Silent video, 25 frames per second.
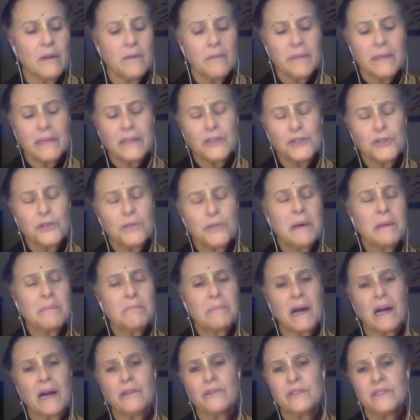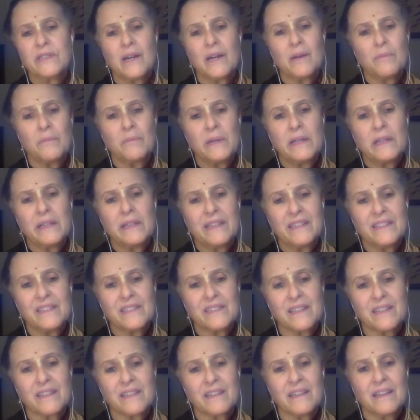because Srimad Bhagavatam really
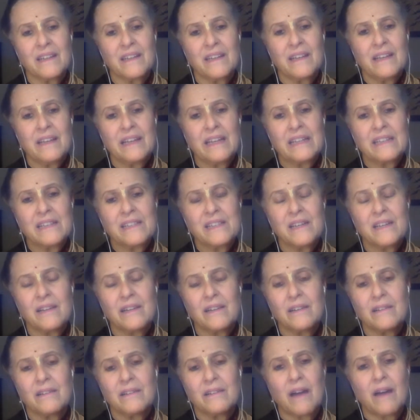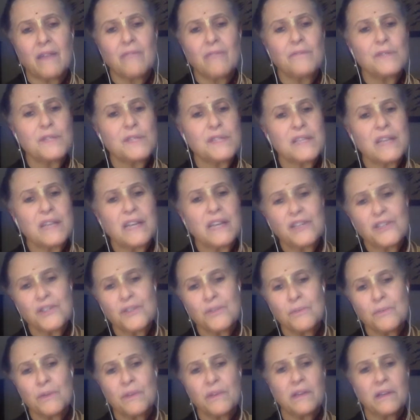is it's a
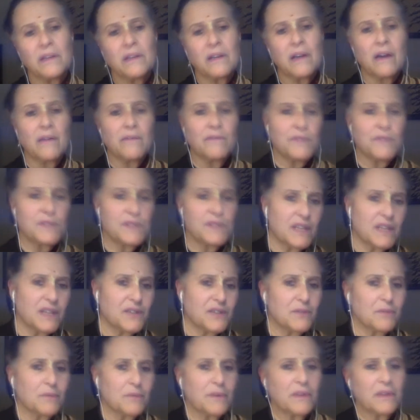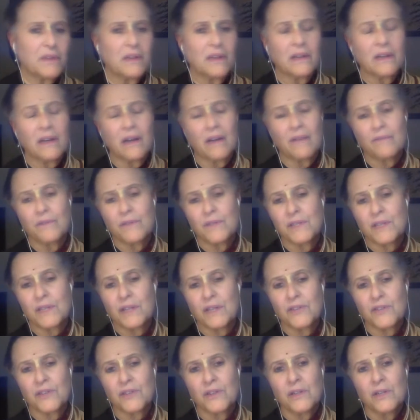conversation within a conversation within a
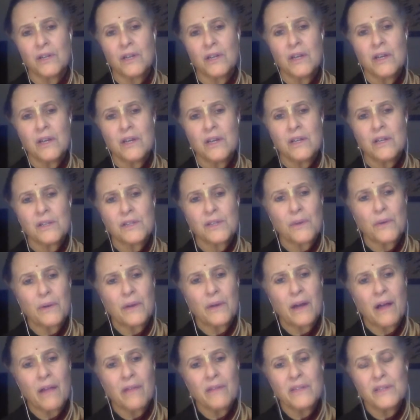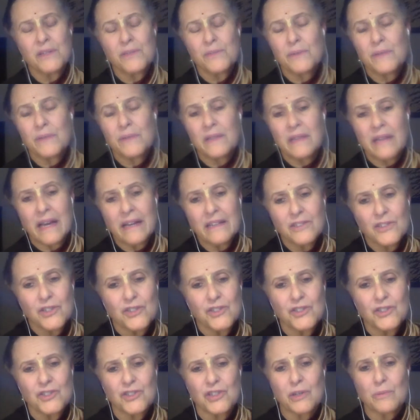conversation. So in all these
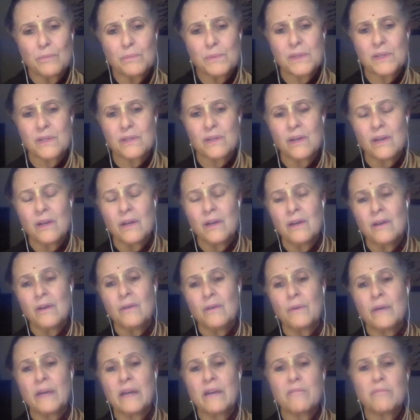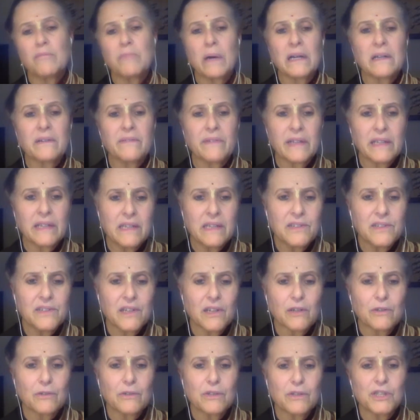relationships, we have Bhagavad
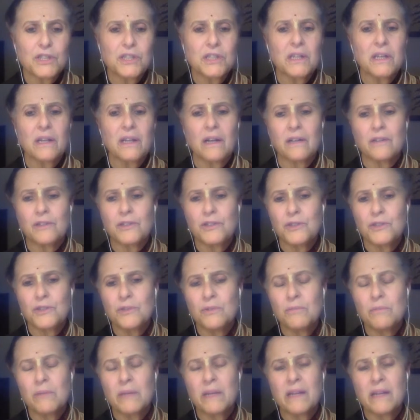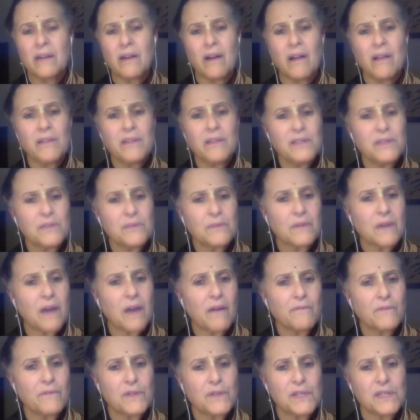Gita, Krishna, and Arjuna, but in all these
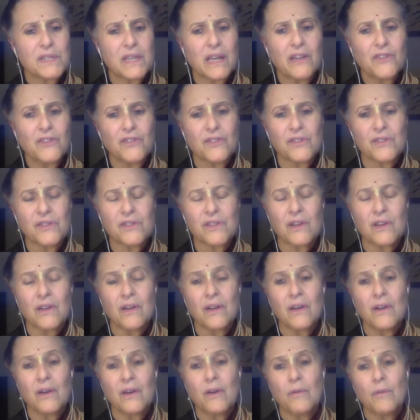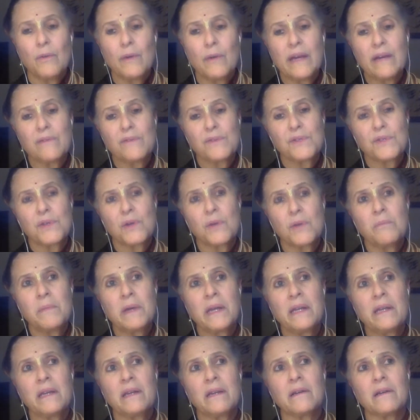conversations, we have so
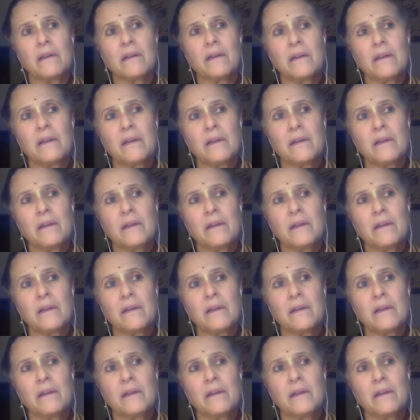many